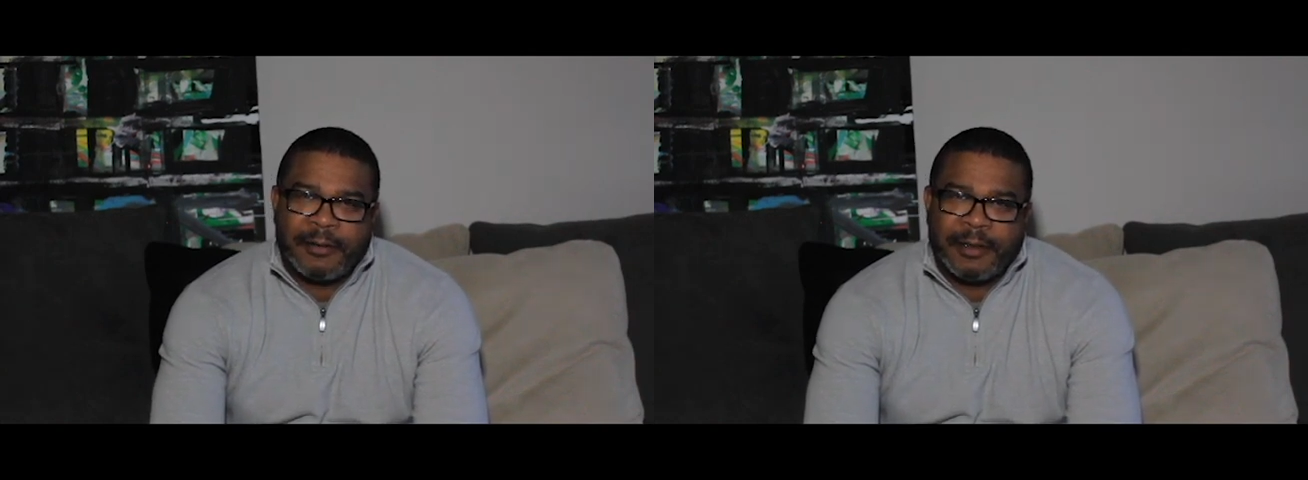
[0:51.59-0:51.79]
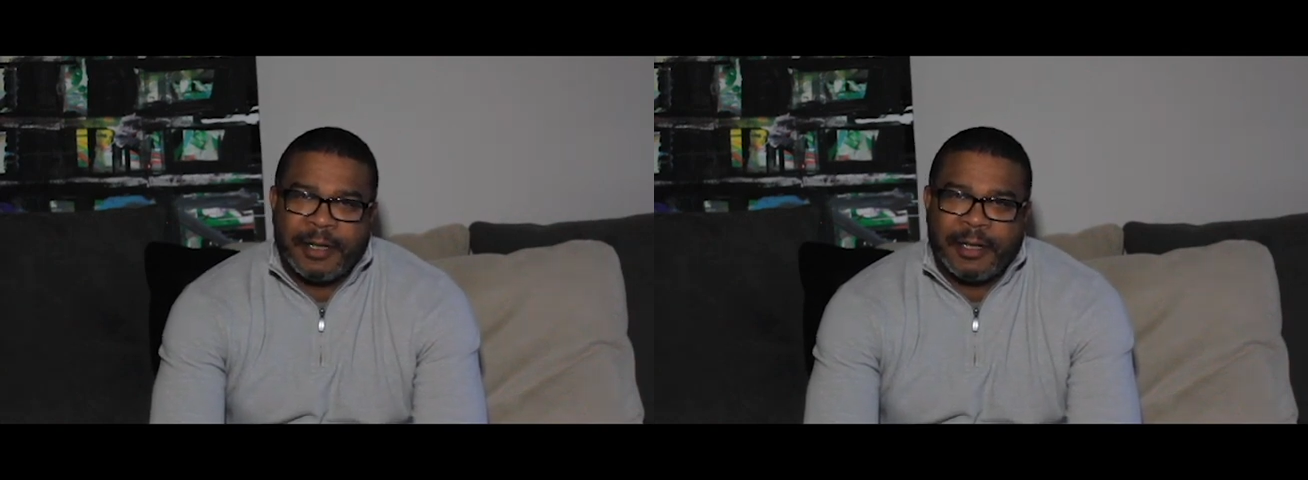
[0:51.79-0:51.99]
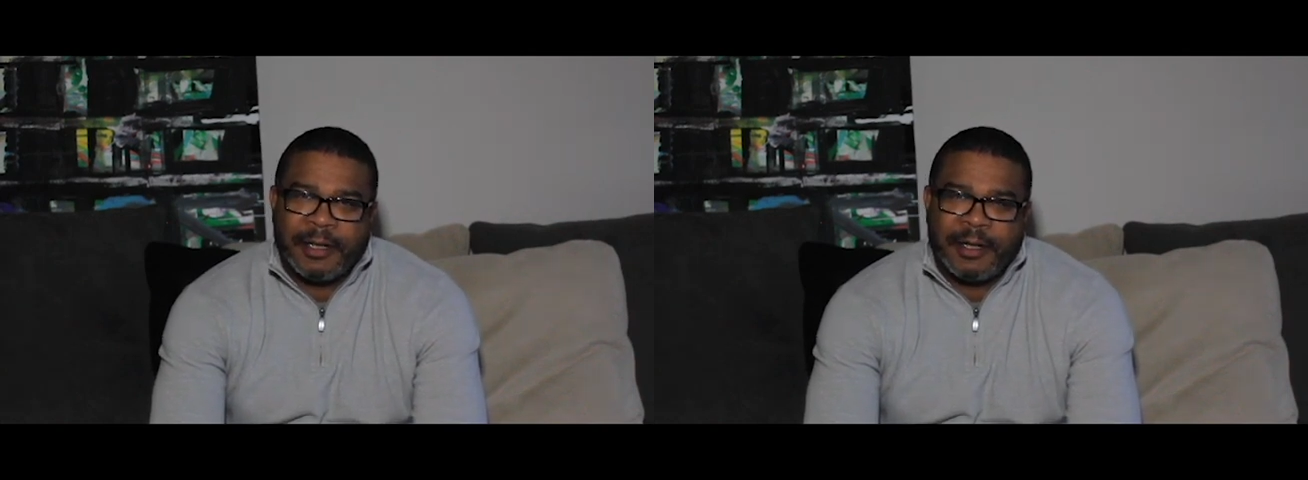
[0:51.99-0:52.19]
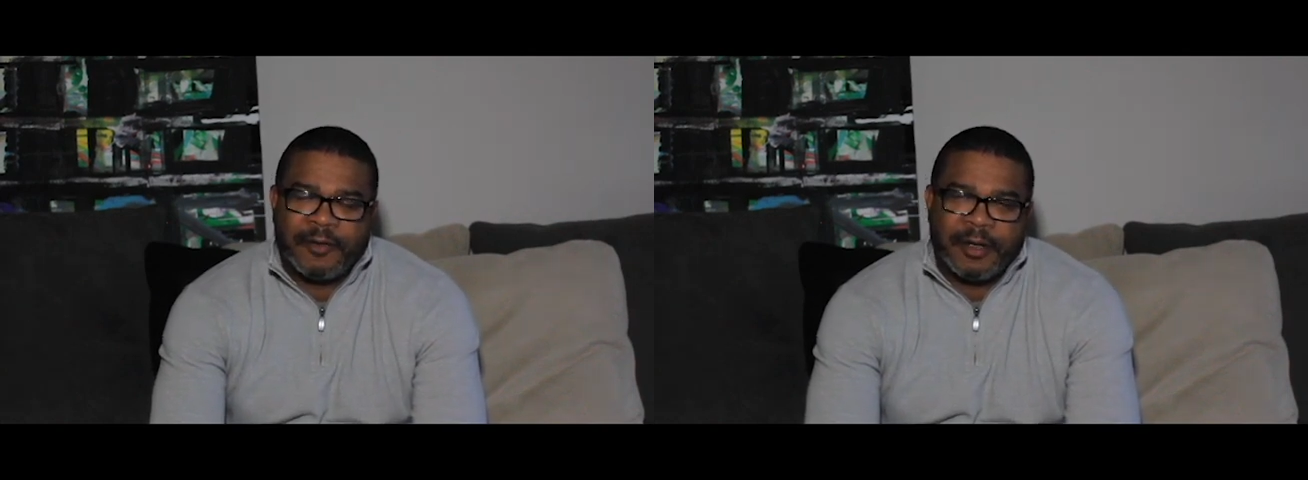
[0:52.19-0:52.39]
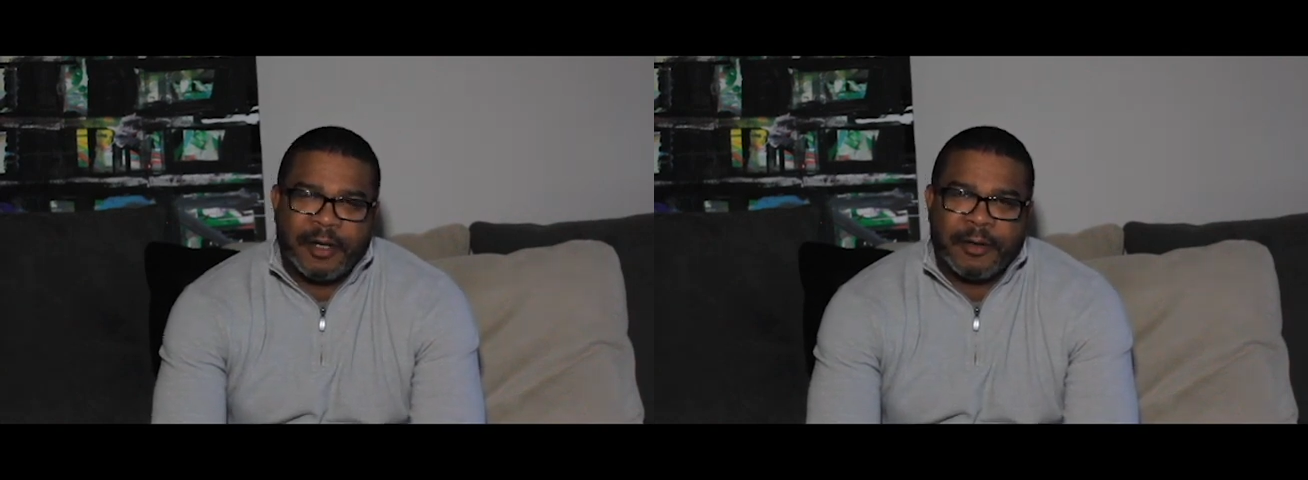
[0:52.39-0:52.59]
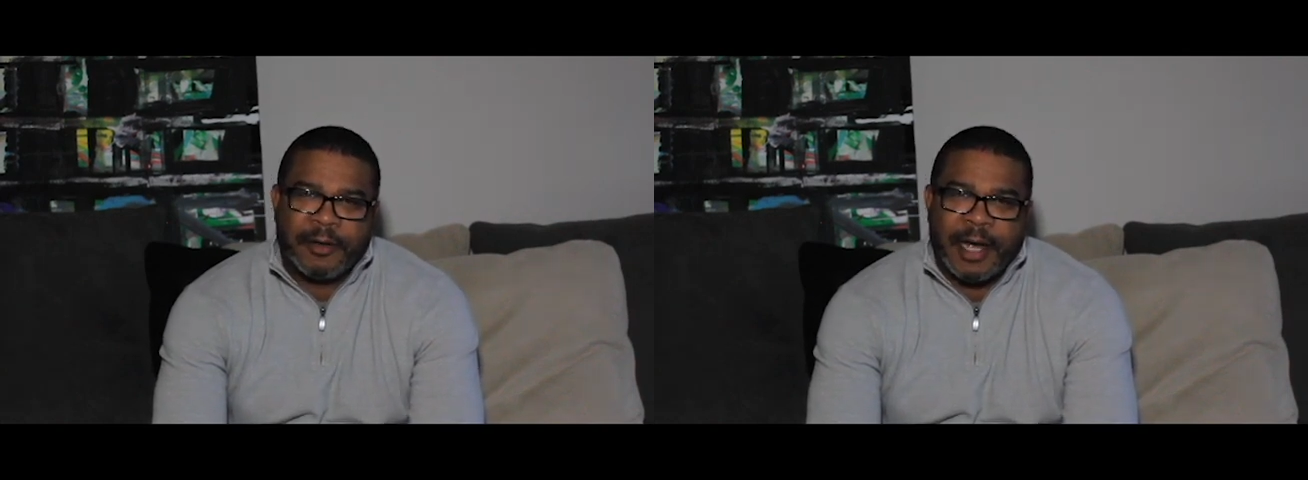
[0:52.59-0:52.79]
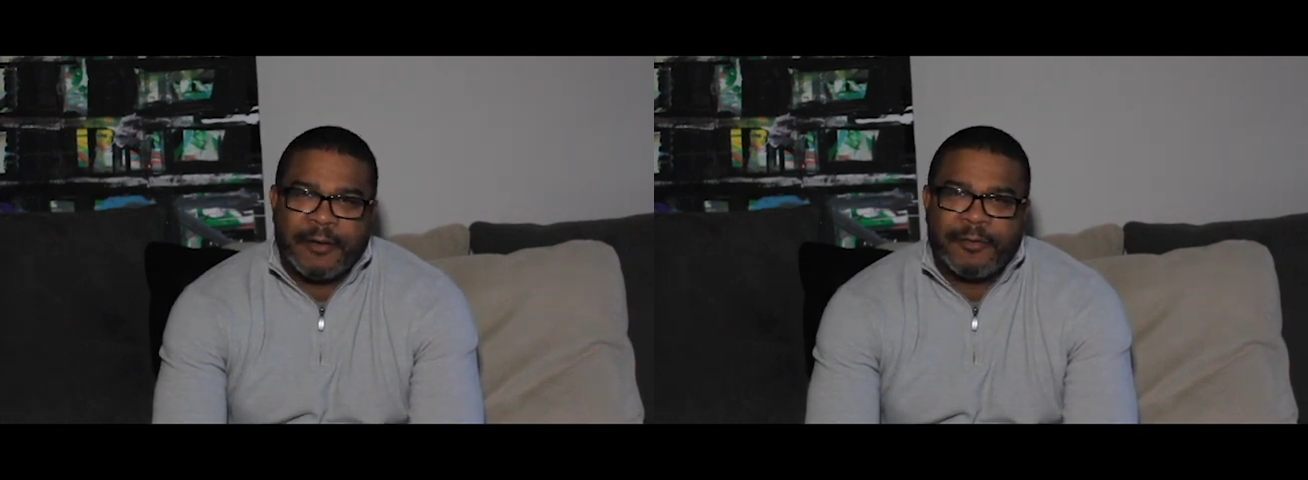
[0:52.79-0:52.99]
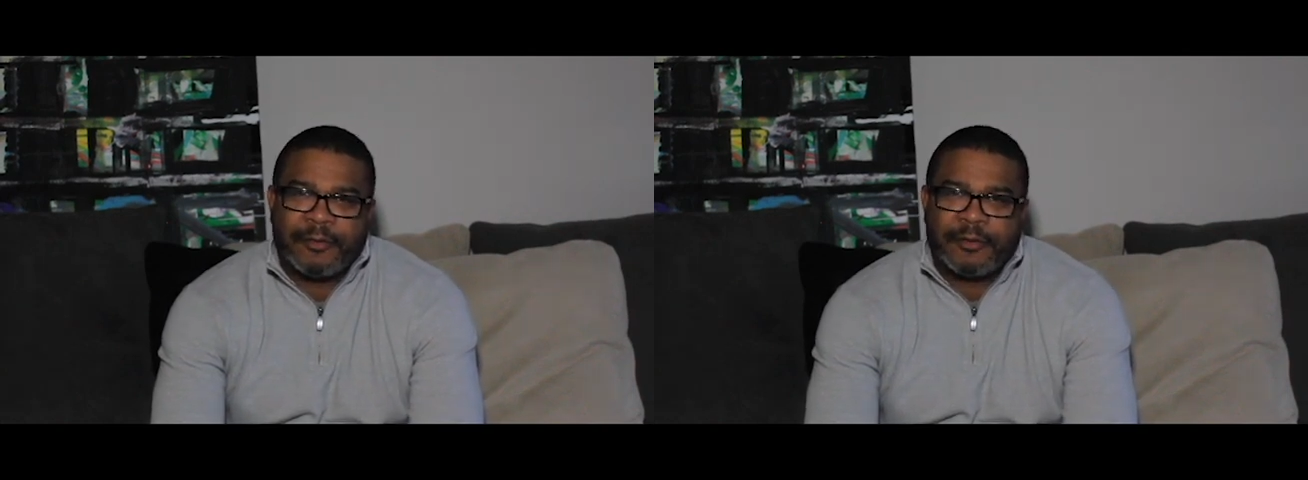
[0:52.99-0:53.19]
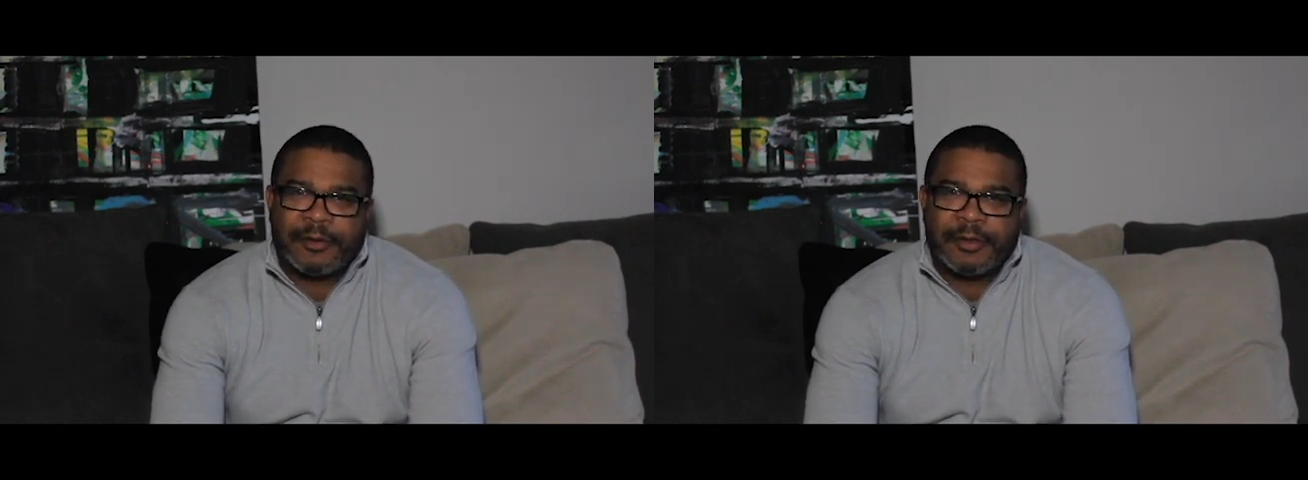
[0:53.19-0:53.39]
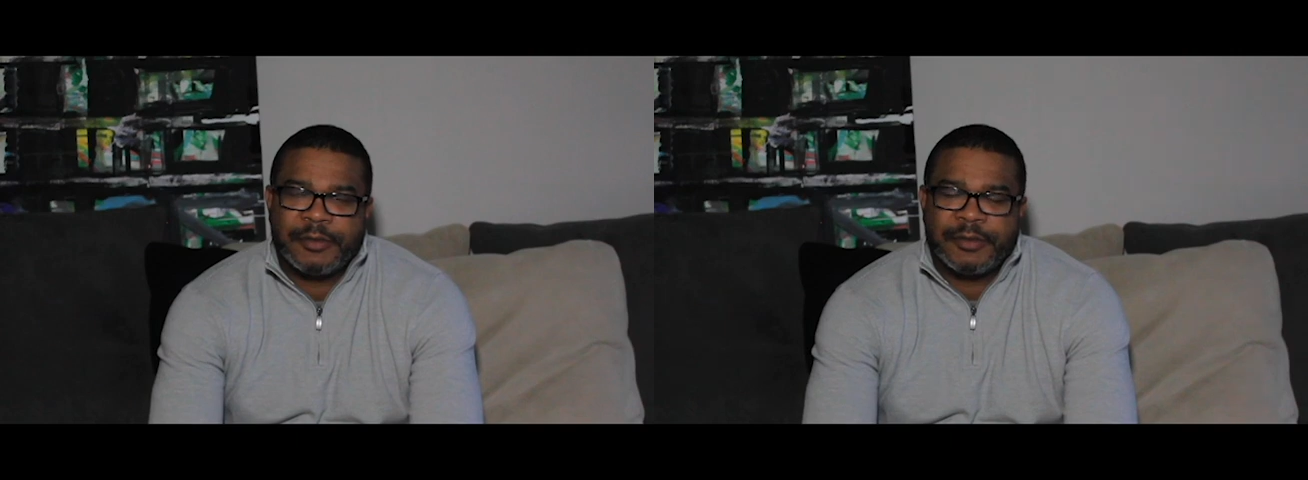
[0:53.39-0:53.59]
And then he's a year and a half older,
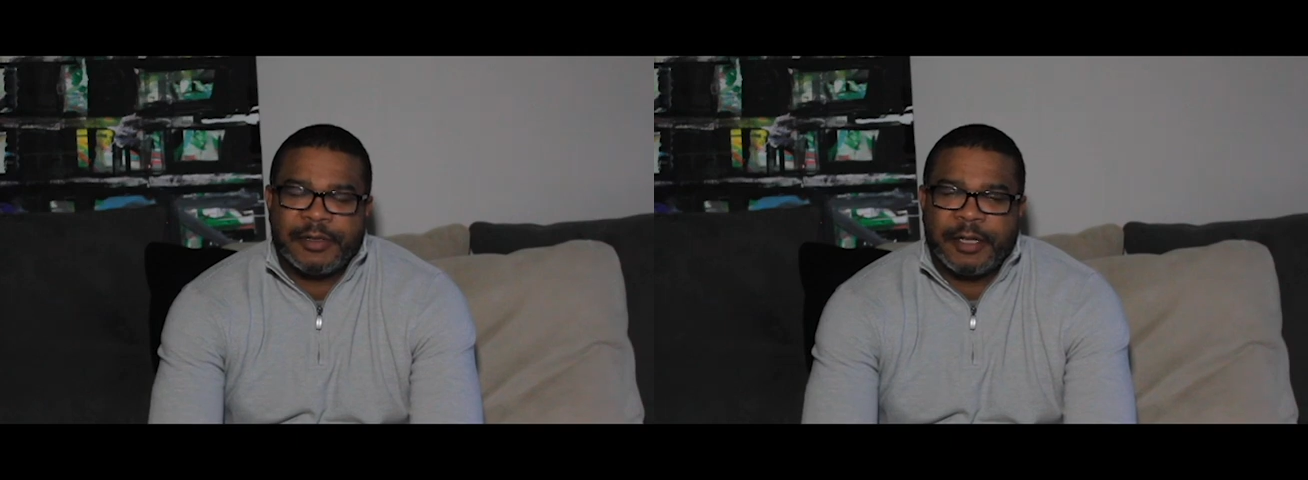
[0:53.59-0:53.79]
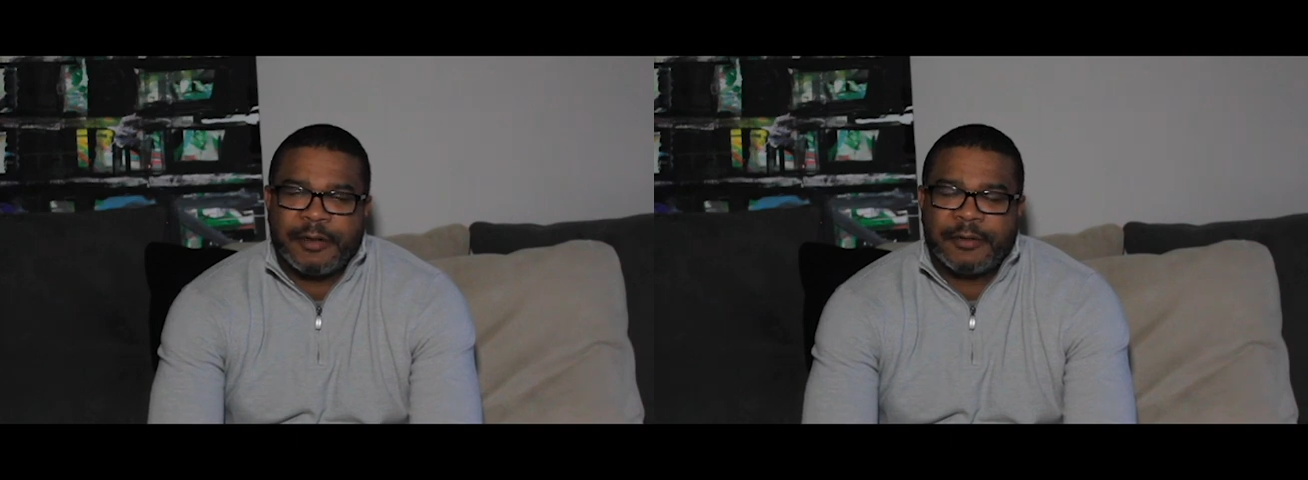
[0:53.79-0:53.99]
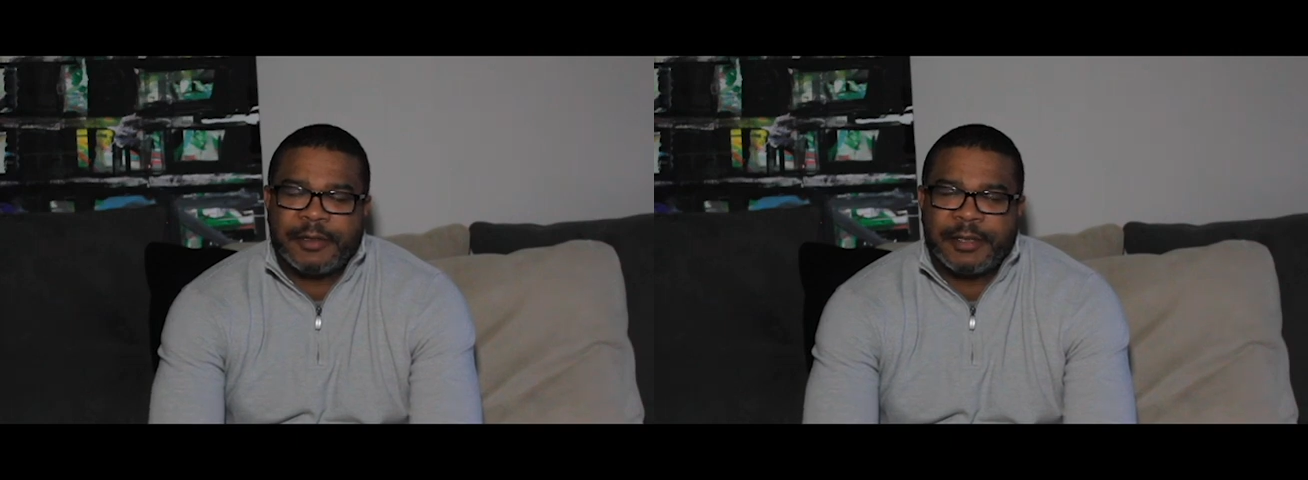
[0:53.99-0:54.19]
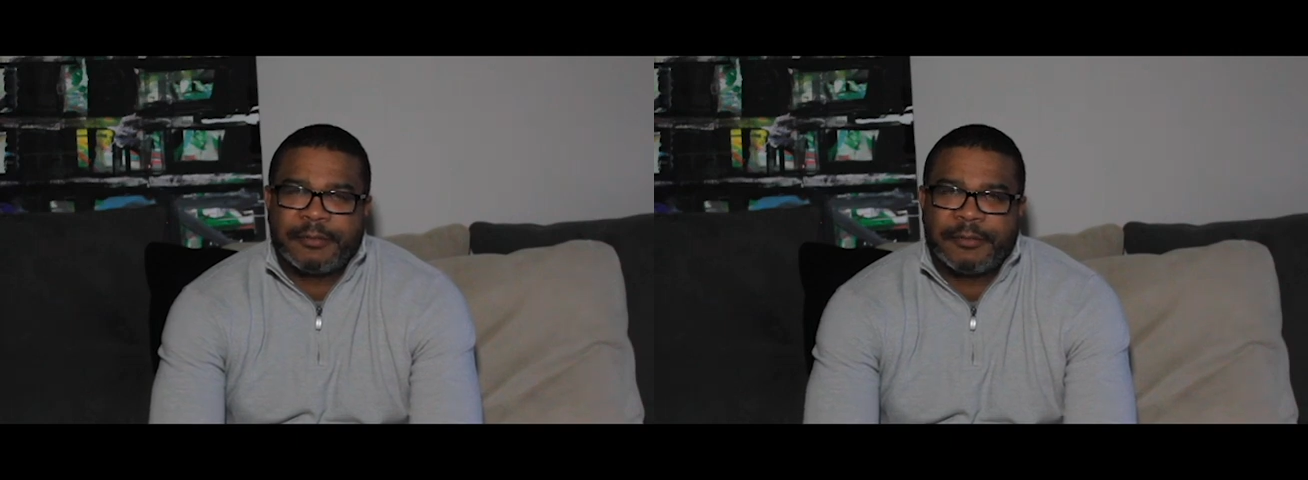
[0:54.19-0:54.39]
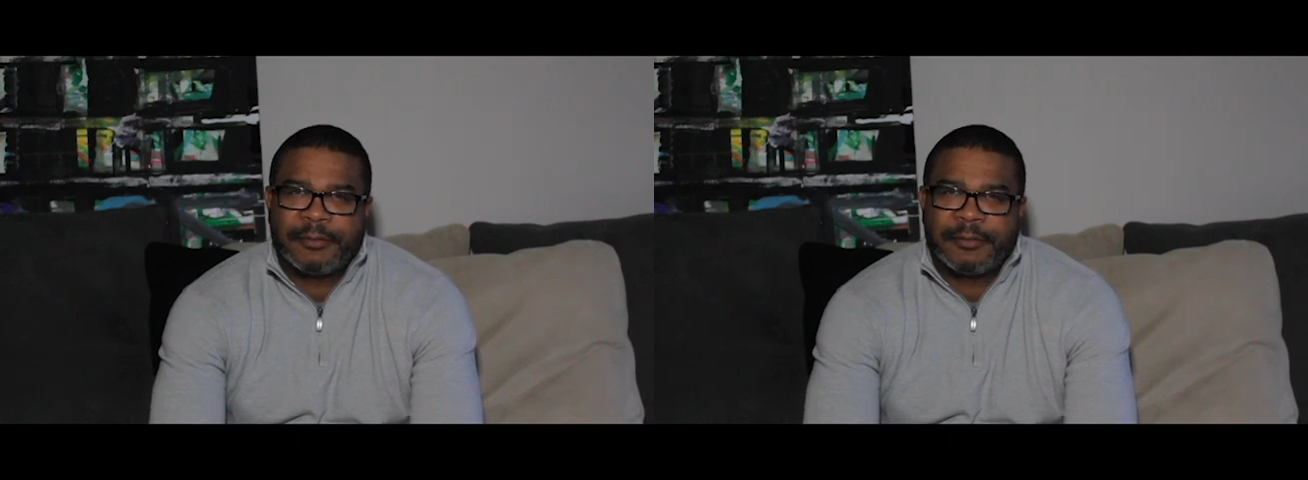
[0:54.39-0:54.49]
so he's on another team.